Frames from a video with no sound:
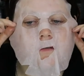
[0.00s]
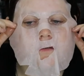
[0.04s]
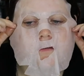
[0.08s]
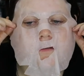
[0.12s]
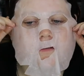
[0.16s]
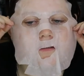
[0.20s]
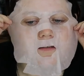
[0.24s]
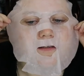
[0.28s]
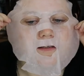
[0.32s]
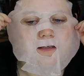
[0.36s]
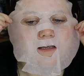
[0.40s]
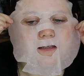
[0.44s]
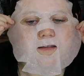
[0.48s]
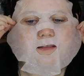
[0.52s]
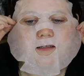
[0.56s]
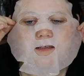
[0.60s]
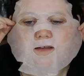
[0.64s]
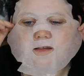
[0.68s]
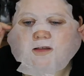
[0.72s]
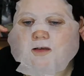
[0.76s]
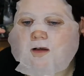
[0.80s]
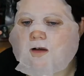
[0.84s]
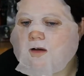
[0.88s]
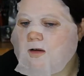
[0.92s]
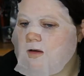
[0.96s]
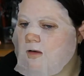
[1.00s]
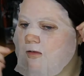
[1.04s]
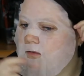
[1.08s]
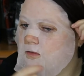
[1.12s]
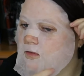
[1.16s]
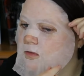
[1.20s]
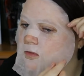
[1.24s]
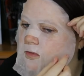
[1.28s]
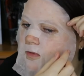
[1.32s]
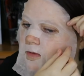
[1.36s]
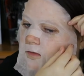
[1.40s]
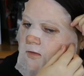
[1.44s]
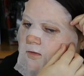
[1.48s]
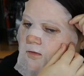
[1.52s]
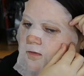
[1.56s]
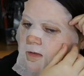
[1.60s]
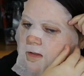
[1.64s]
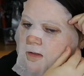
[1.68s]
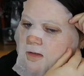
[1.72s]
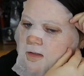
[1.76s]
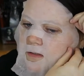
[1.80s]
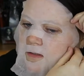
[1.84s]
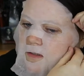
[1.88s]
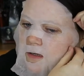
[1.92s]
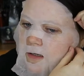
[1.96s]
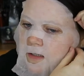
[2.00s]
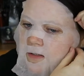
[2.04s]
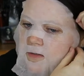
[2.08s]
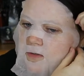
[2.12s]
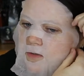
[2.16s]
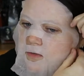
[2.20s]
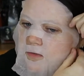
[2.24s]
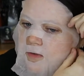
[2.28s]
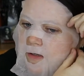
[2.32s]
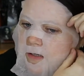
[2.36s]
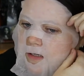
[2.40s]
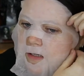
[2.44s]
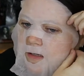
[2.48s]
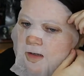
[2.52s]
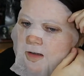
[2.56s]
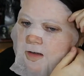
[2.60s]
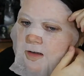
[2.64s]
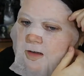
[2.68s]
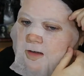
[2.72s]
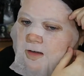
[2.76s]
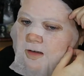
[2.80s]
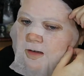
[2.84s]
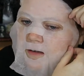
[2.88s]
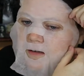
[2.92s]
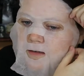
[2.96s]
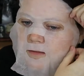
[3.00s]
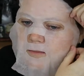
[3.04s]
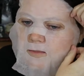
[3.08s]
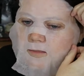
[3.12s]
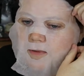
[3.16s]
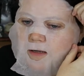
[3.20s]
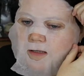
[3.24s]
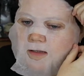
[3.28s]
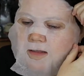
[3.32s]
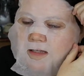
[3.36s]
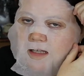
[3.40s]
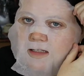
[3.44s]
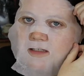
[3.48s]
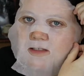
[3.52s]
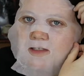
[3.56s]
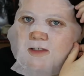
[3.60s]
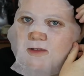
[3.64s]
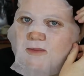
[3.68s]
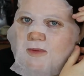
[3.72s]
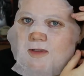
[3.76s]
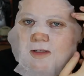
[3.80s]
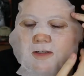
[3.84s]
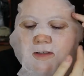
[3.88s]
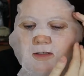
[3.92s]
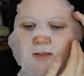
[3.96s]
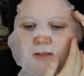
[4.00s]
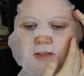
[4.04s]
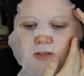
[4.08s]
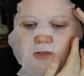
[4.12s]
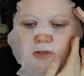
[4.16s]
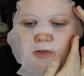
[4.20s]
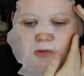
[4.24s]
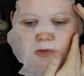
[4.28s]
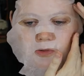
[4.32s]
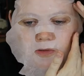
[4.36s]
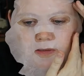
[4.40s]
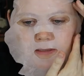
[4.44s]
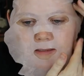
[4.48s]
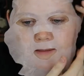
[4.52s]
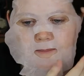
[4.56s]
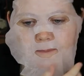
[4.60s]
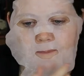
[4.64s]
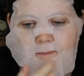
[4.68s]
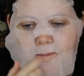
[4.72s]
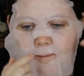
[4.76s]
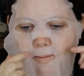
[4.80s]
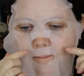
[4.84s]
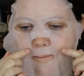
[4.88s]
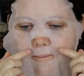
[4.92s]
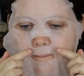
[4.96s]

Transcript: let's get this on. Oh, it feels nice already, but that's just because it's cooling.